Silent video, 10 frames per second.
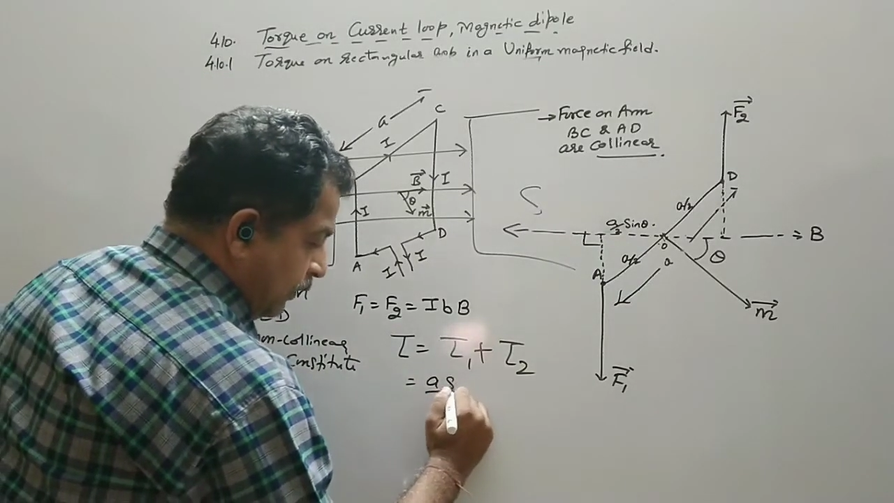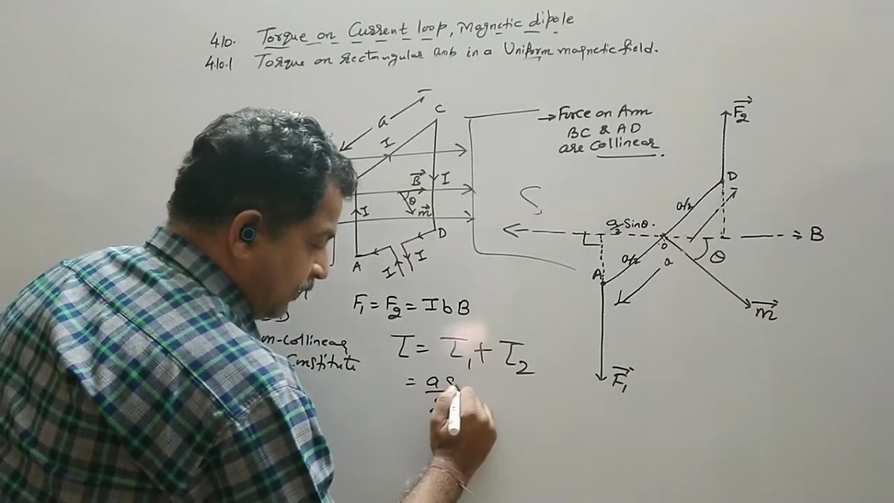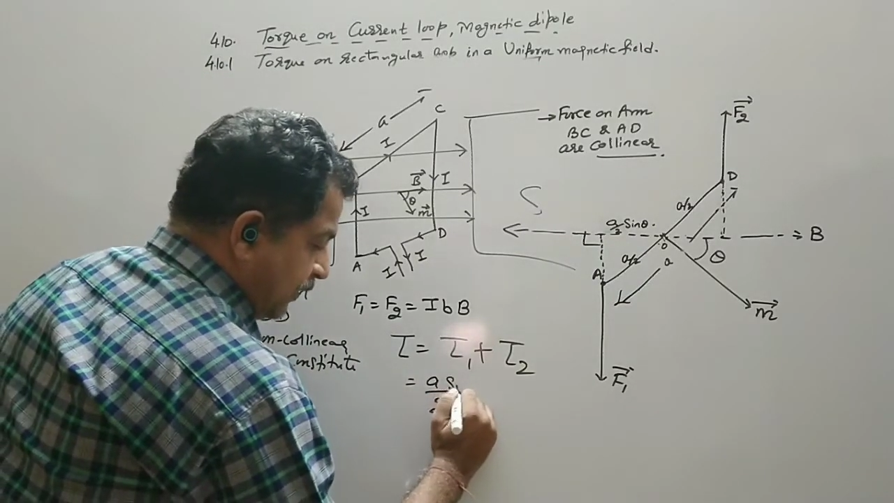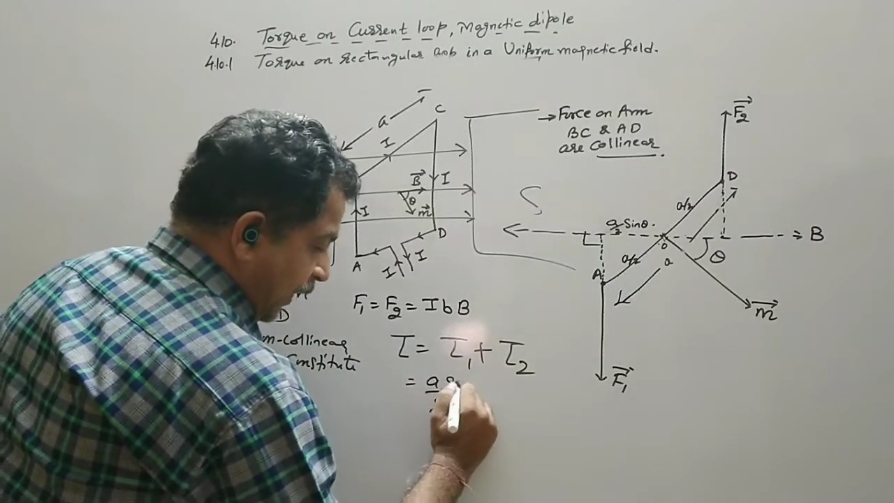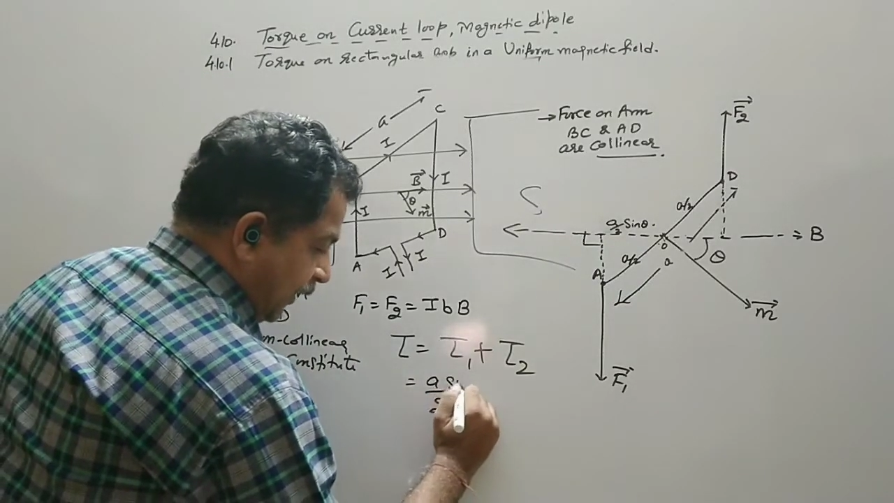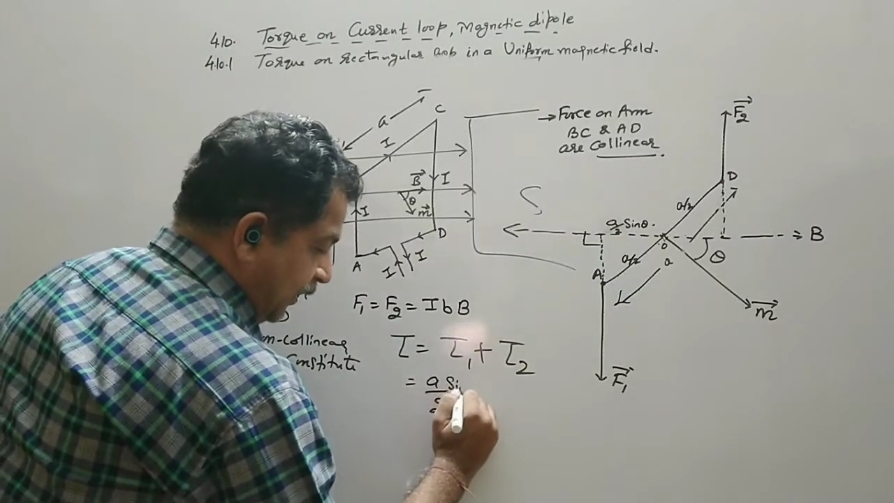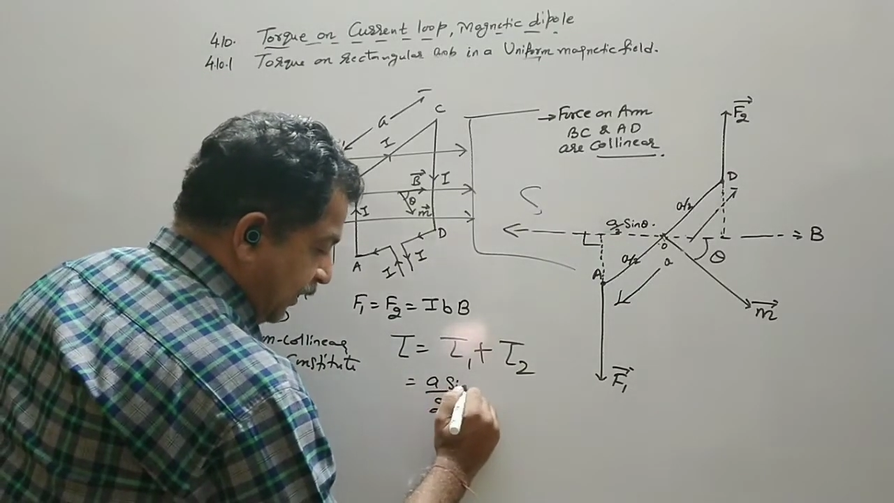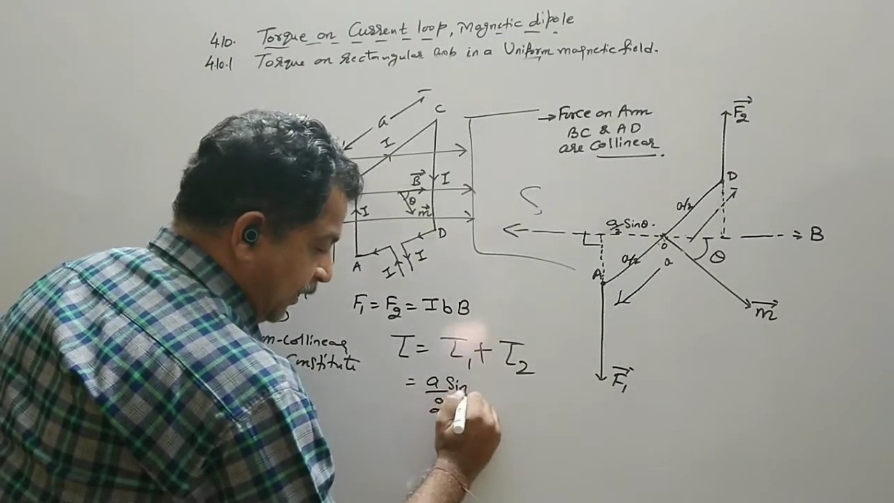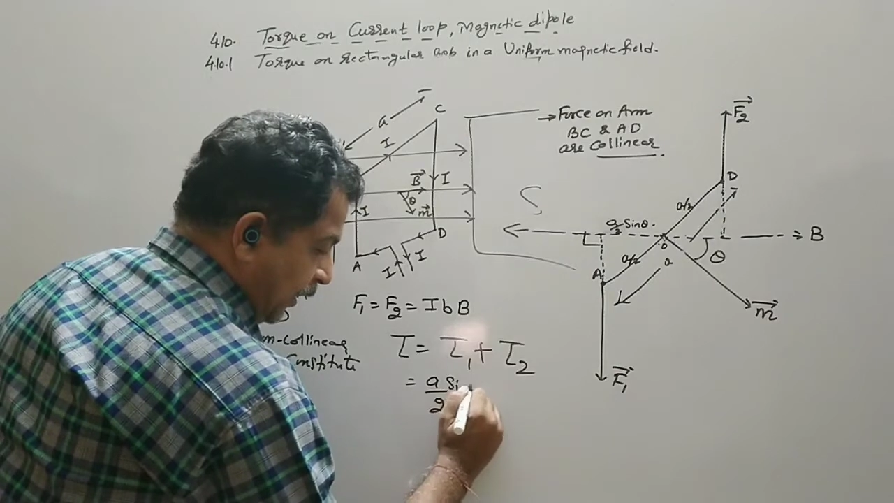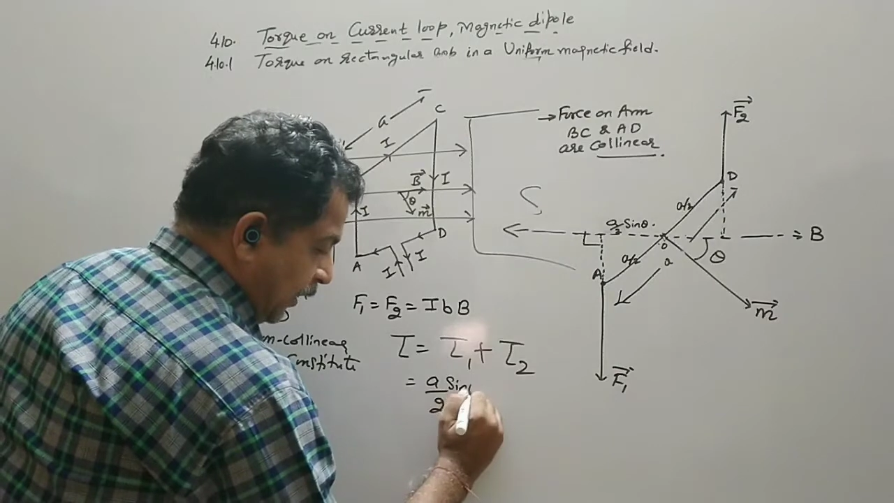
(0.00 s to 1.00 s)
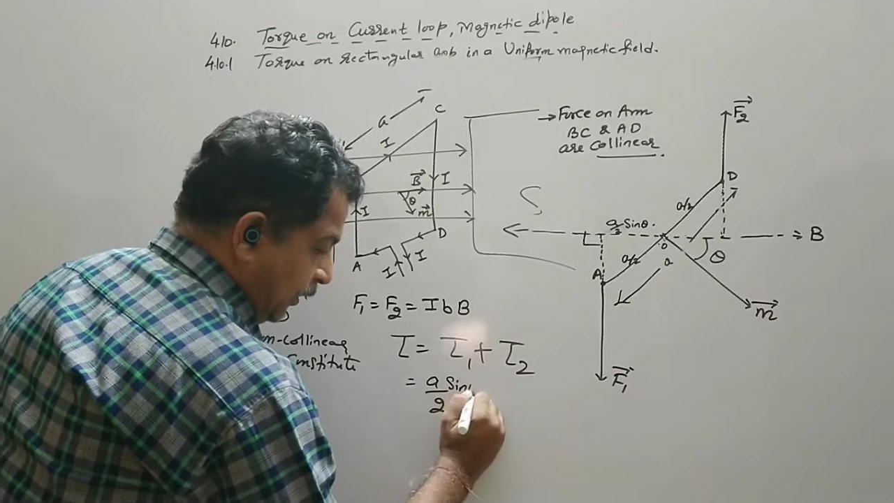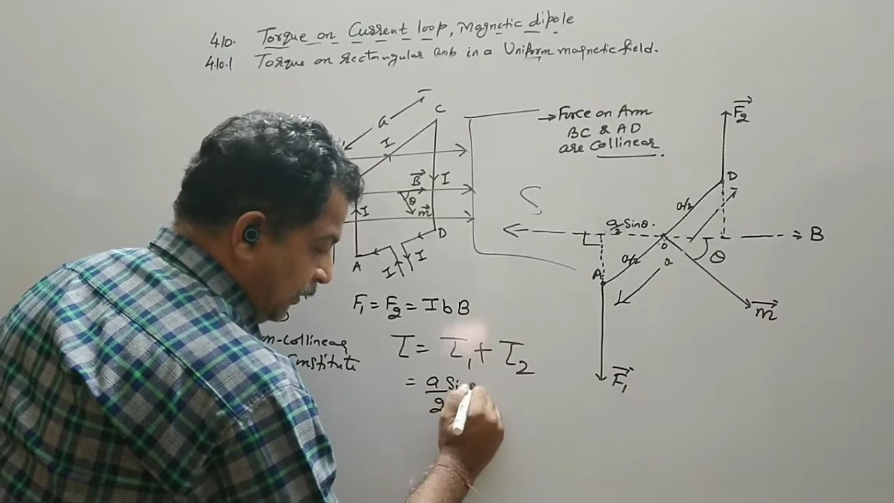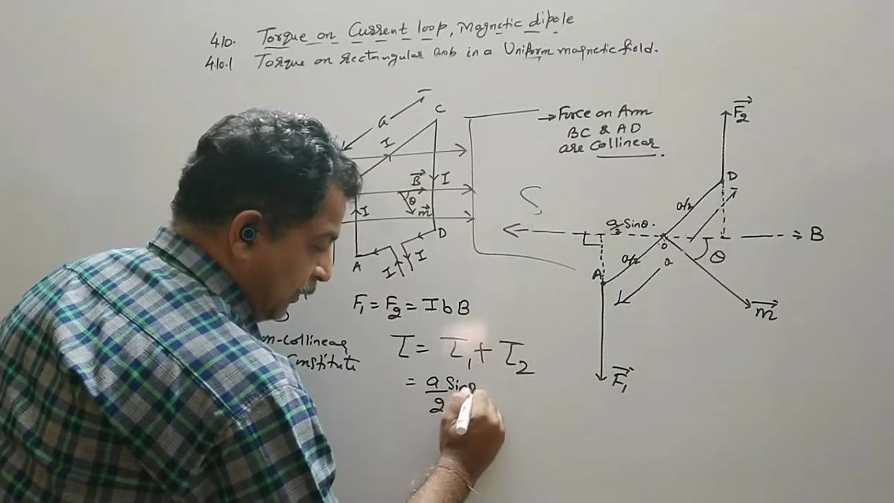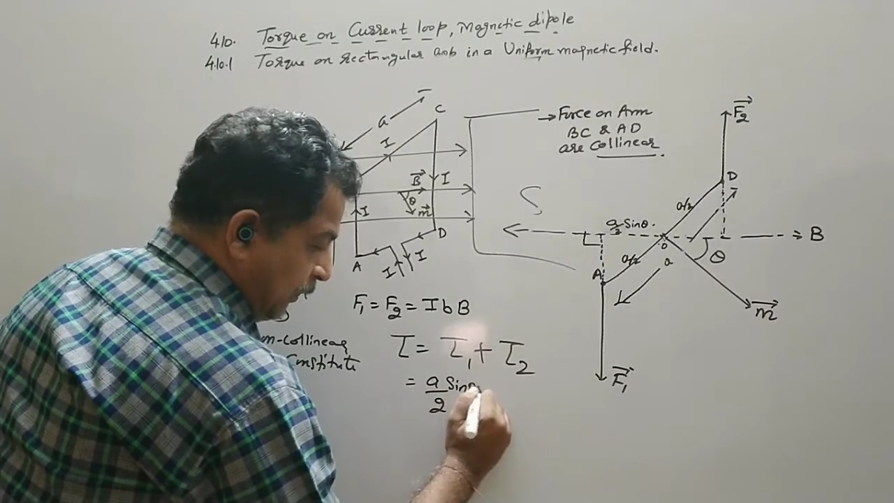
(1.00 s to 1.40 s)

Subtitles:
sin theta